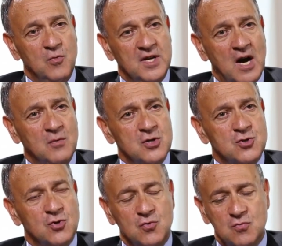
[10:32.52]
We now
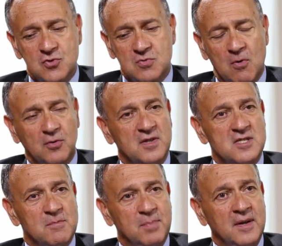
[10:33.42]
introduce more
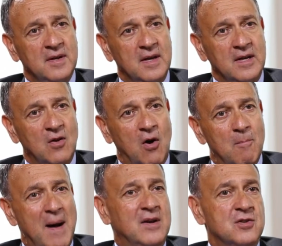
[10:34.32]
discipline in our
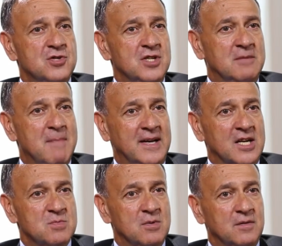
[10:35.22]
balance sheet
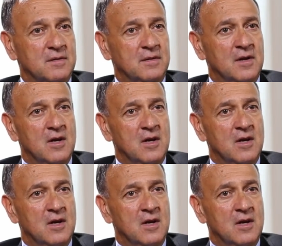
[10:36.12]
management.